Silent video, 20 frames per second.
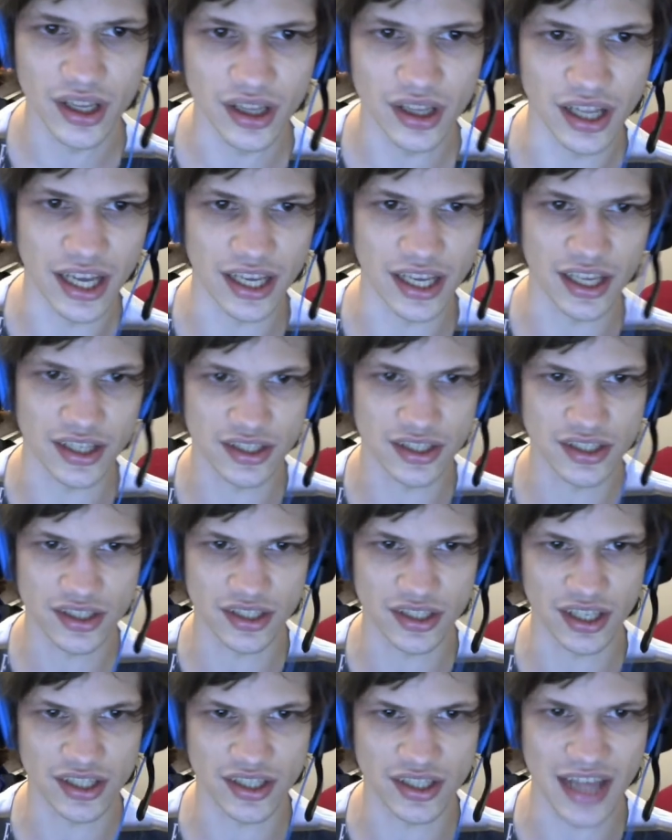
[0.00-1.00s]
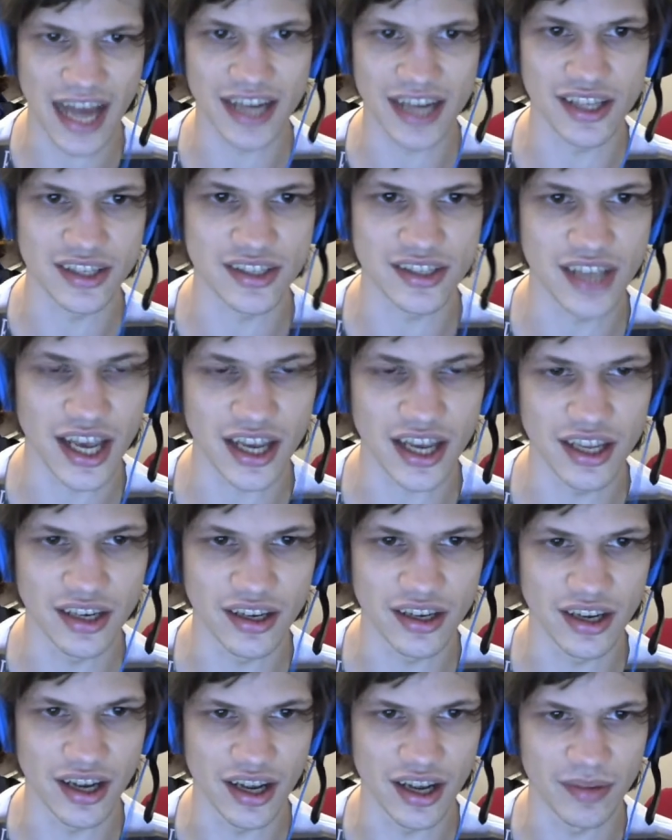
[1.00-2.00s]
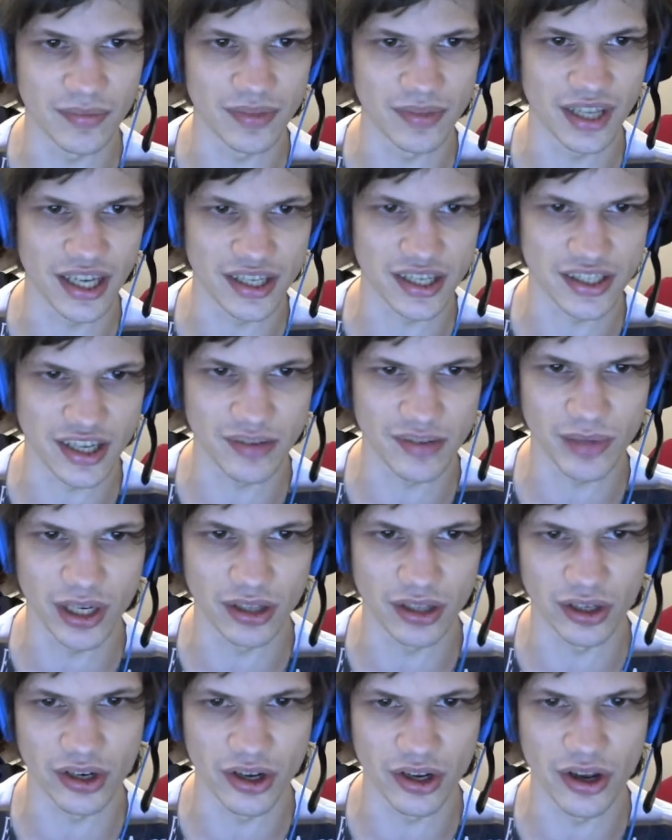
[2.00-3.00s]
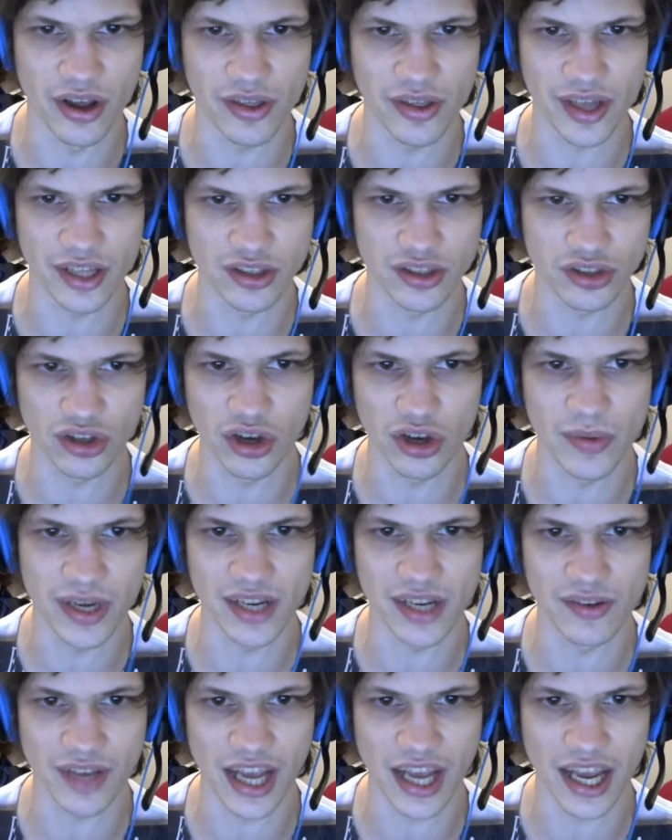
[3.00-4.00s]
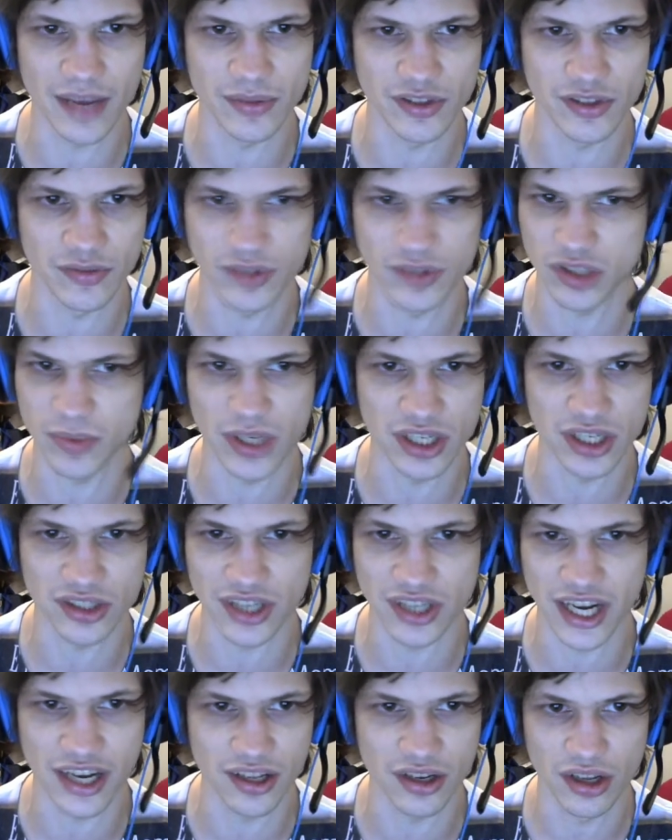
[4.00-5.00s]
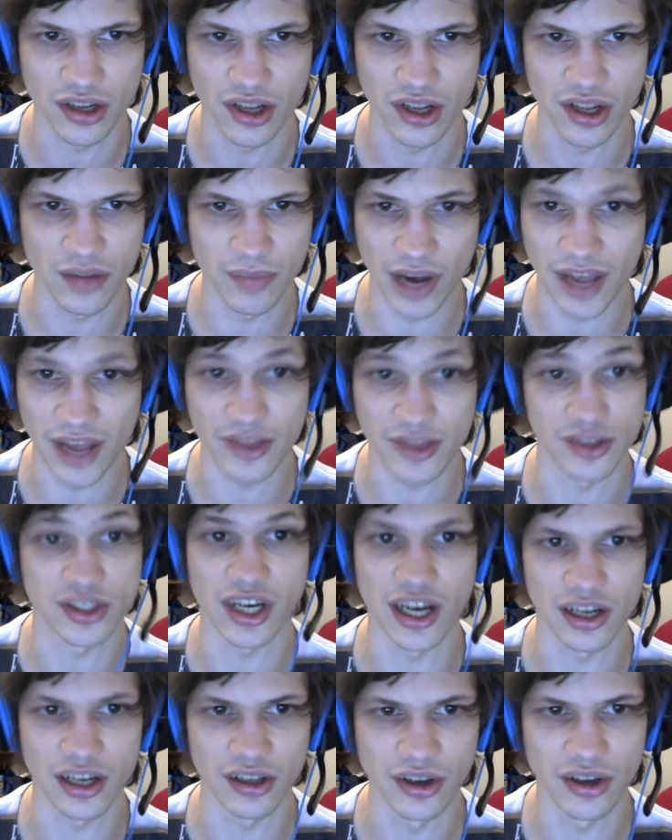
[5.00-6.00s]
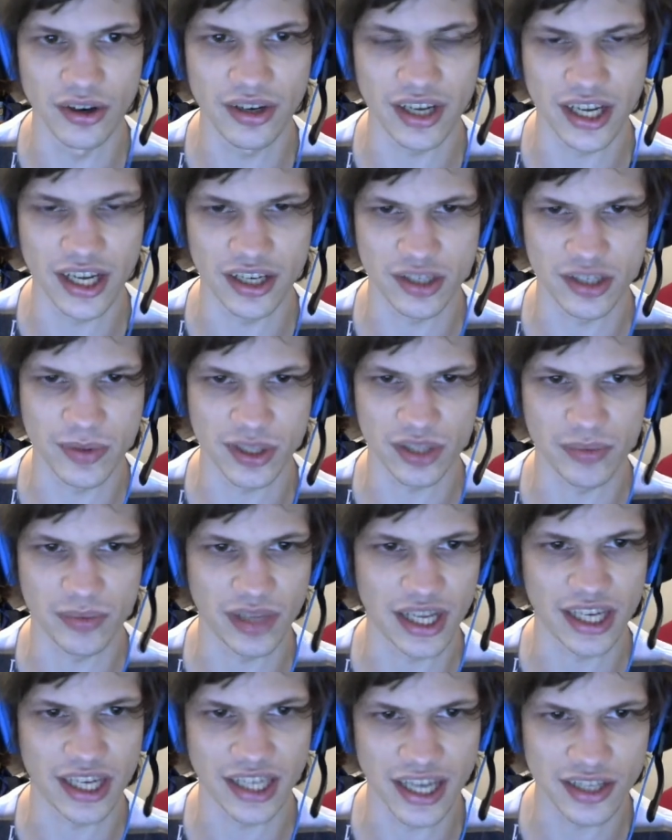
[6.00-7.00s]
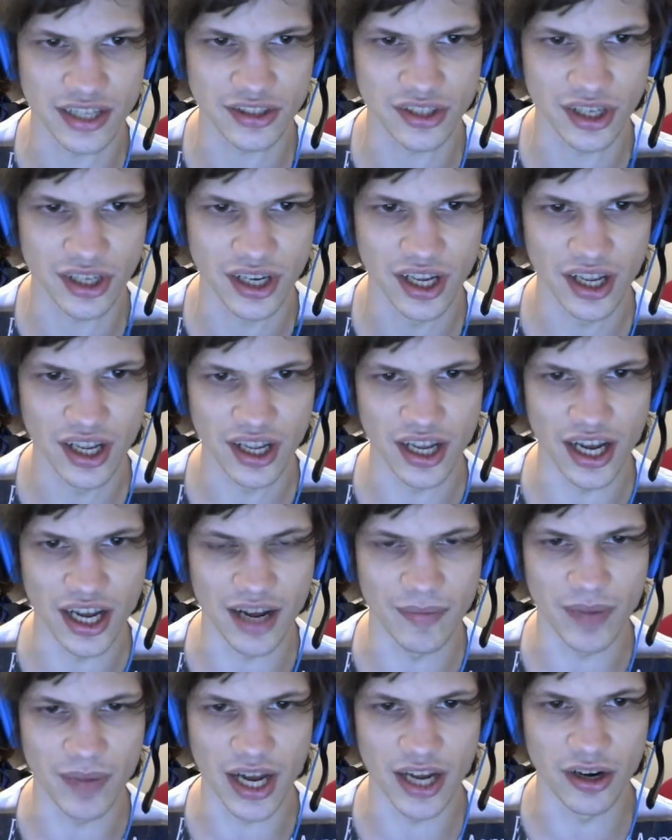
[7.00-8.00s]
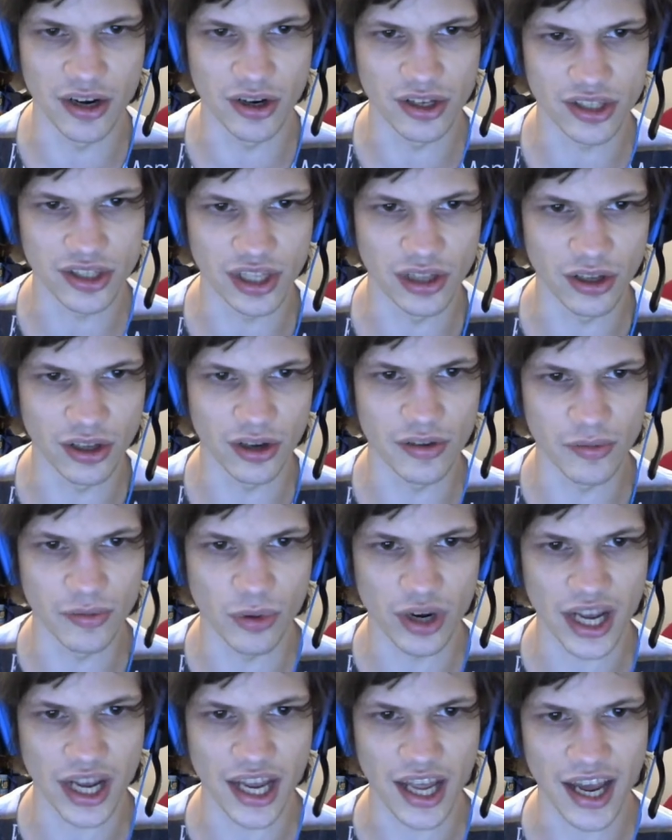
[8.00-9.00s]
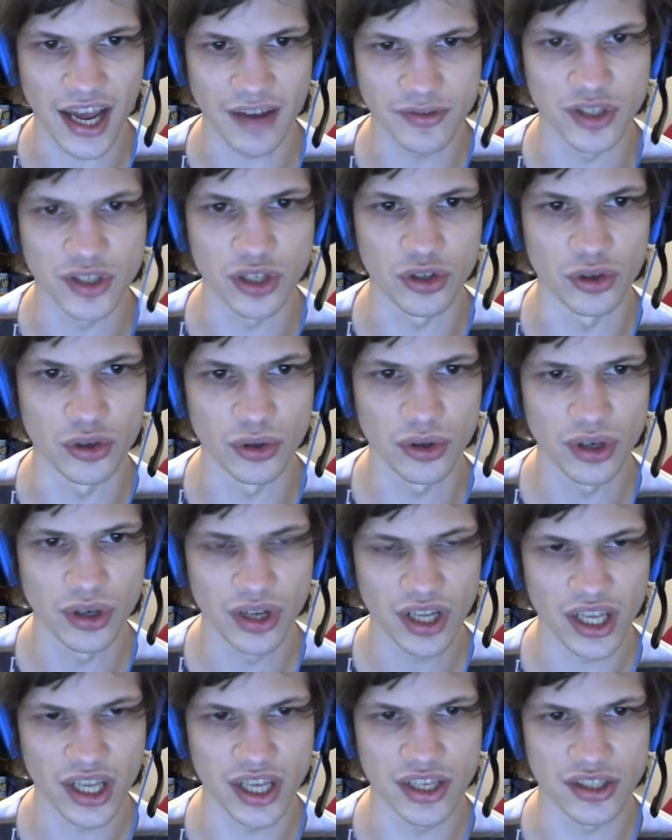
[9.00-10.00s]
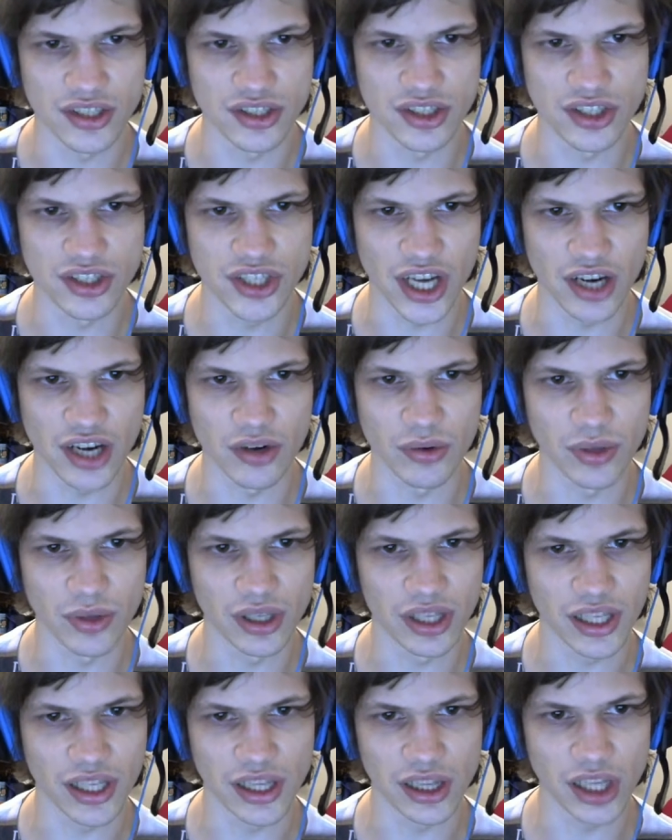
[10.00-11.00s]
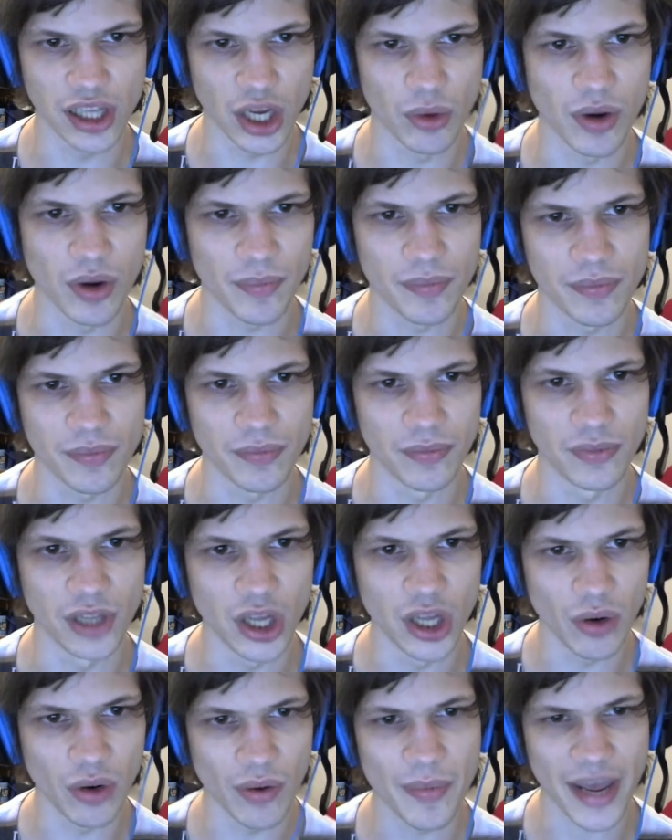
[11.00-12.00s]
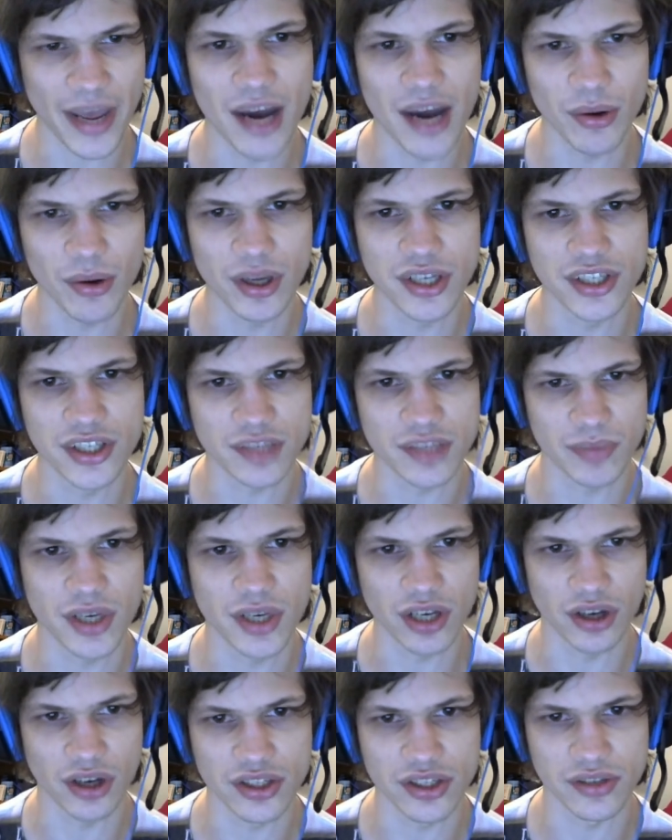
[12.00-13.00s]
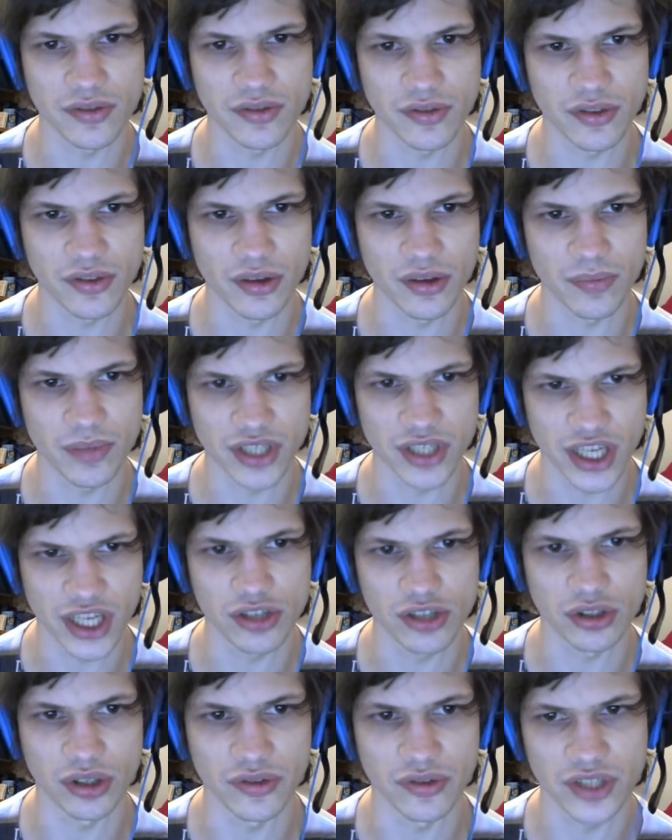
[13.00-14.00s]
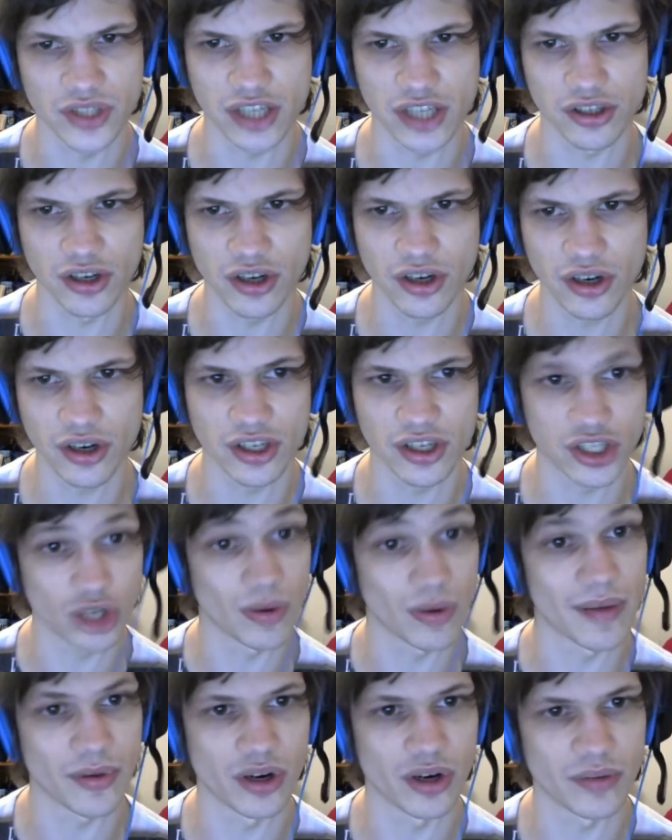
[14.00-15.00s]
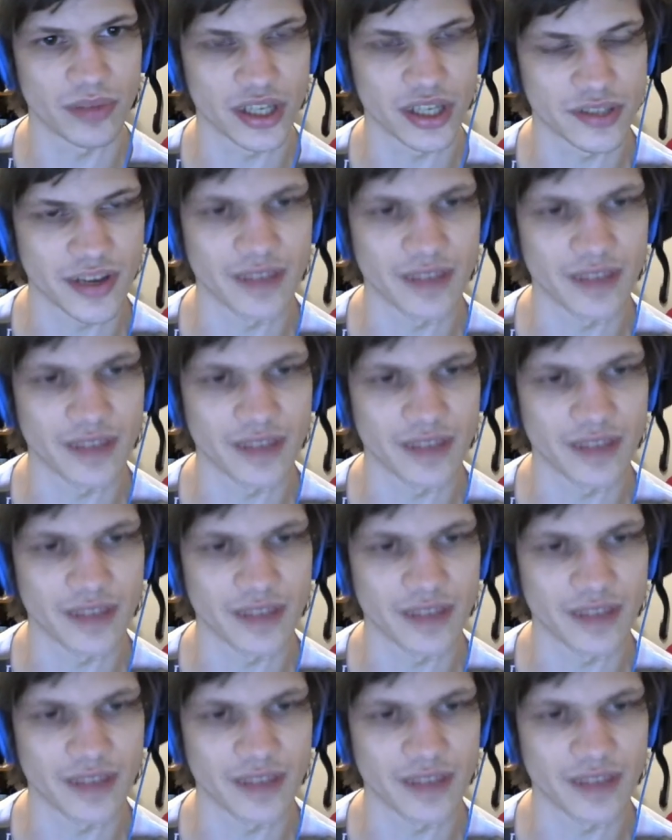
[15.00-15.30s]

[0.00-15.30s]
It's that insane. Like I said, I've played a lot of Earth, and so many of games have just been decided by this card alone, and especially playing against it, I notice a lot of what I have to do is generally lower power just because of the potential of Shantoto until my opponent plays 5